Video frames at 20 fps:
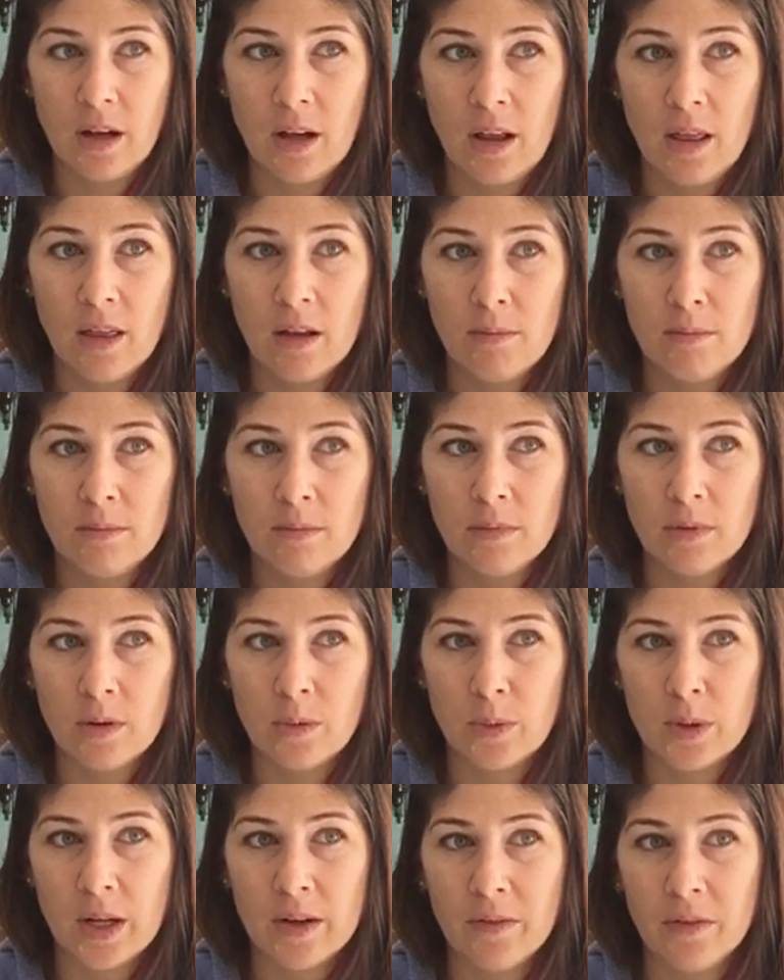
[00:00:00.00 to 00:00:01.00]
in them,
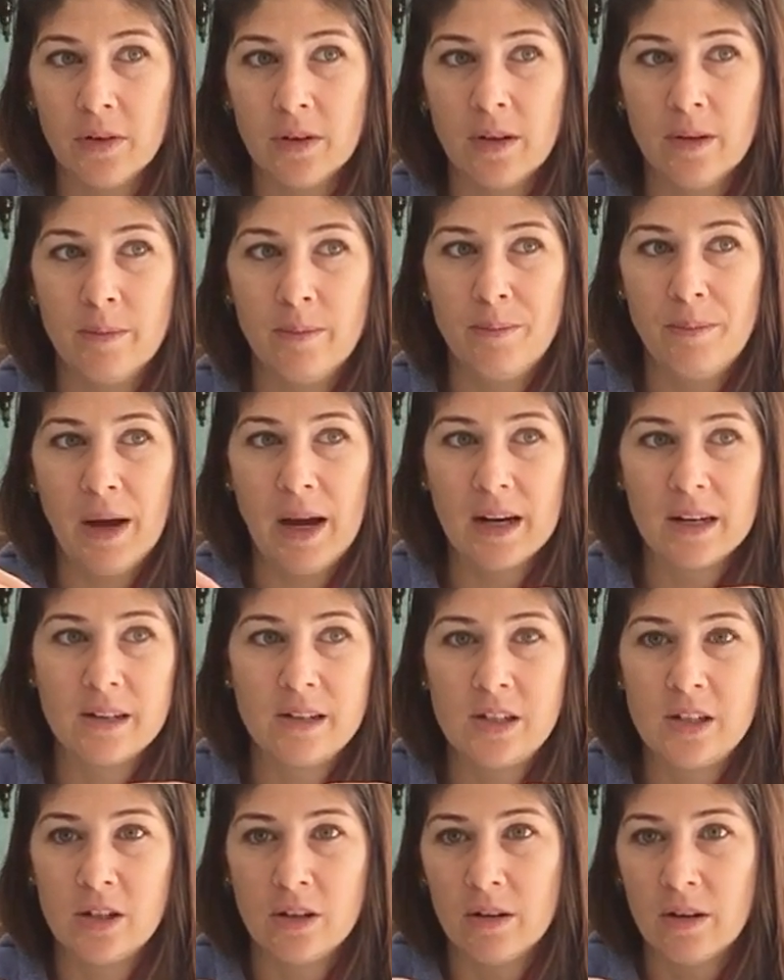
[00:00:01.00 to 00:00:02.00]
or whatever the
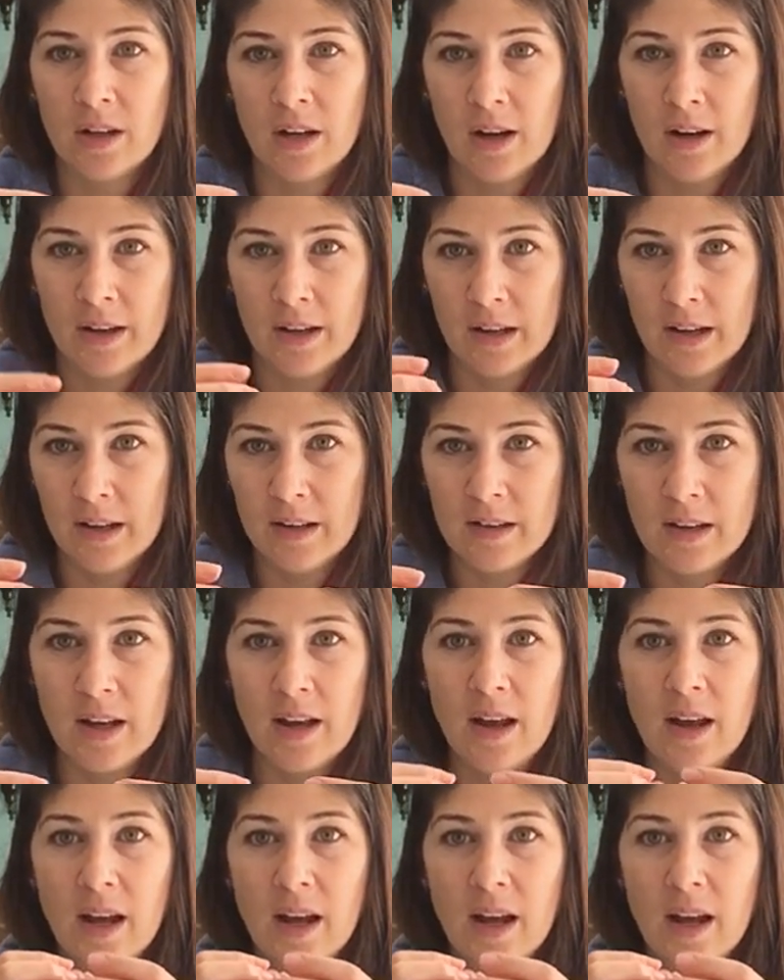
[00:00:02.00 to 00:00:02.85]
bacteria is,